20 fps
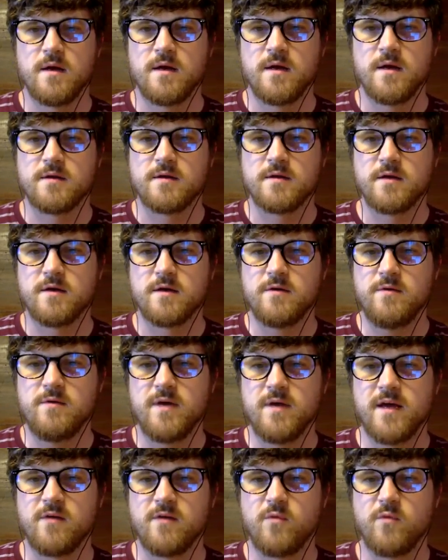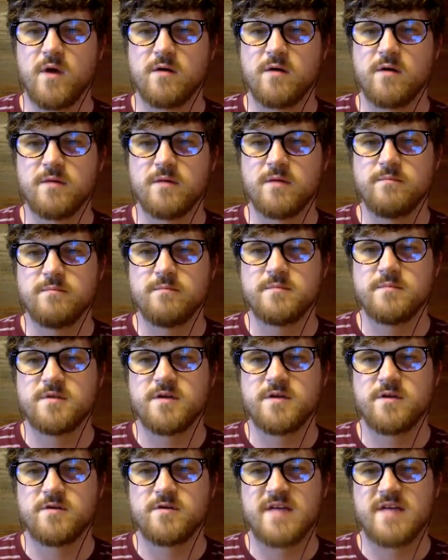Hello and welcome
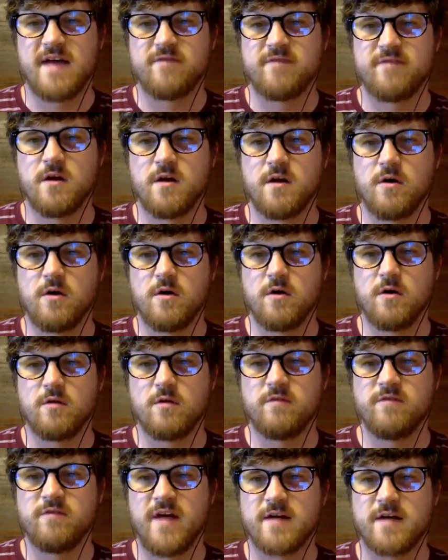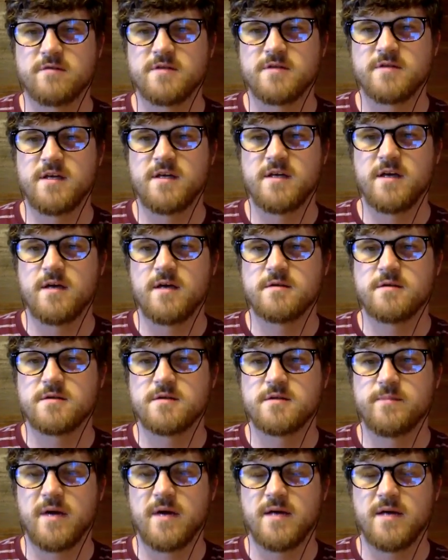to Davenant Hall Faculty
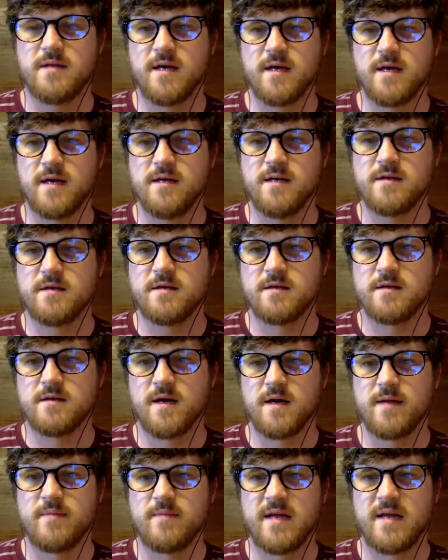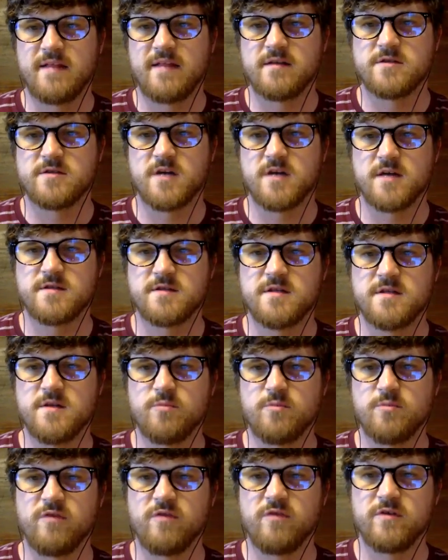Spotlight. I am Nathan Johnson, the
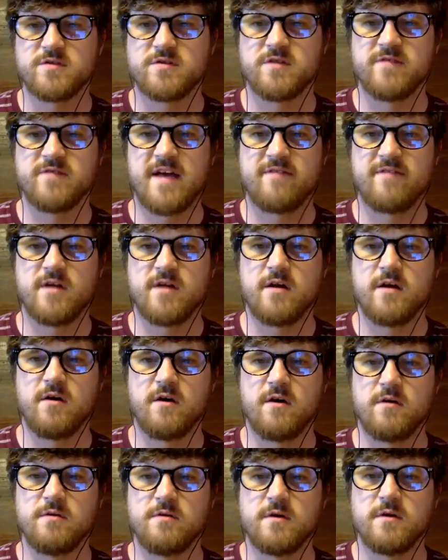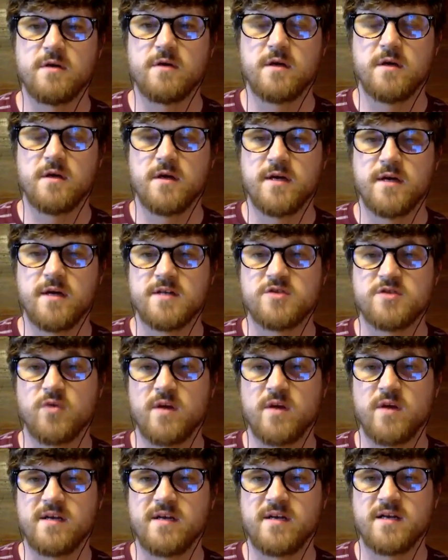Provost of Davenant Hall. And
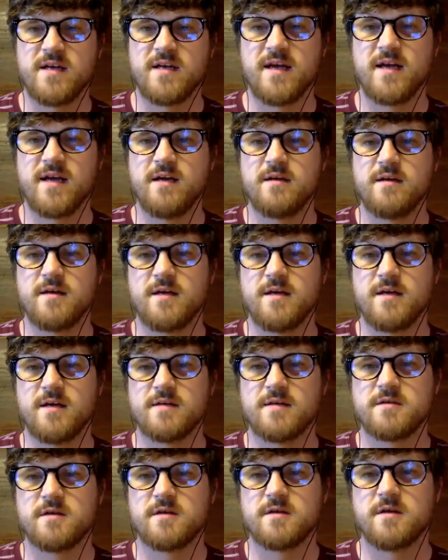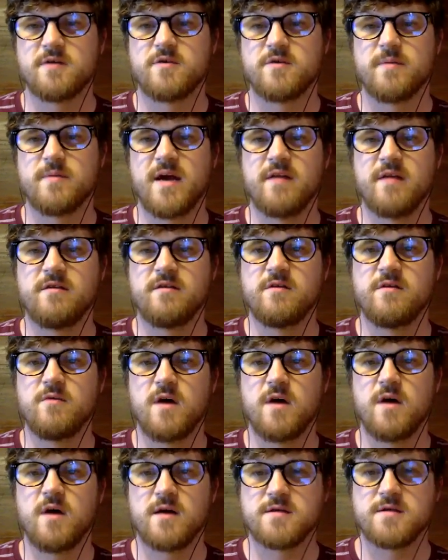joining me today is Dr. Matthew
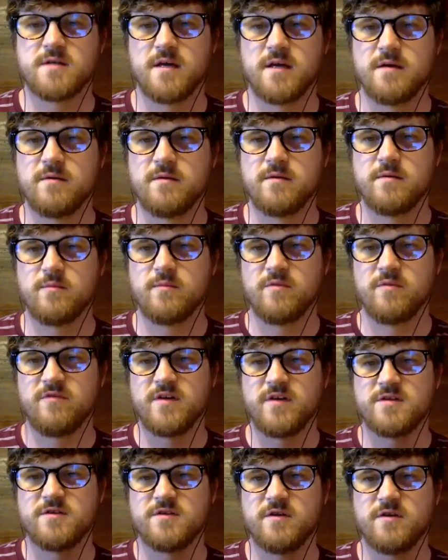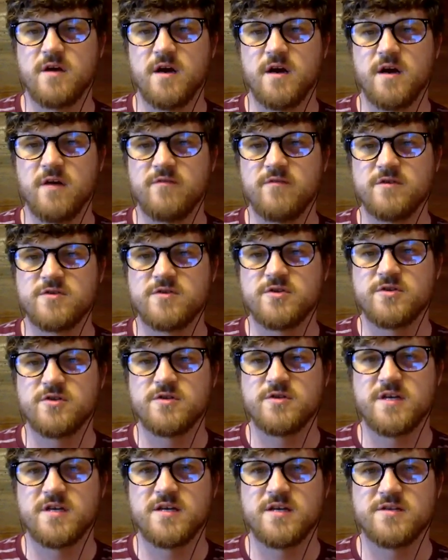Hoskin, Professor of
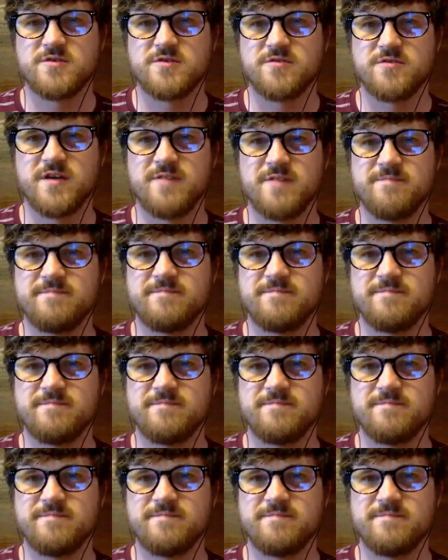Church History.